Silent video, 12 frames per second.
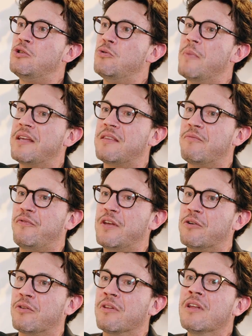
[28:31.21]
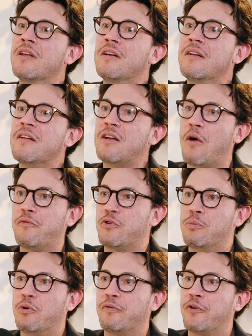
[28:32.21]
make them feel
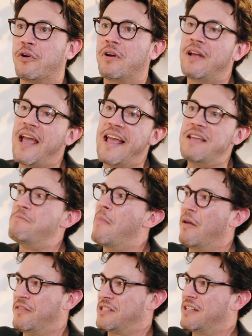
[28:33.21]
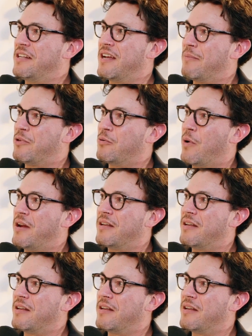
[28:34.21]
comfortable for 8 months leading up to the wedding.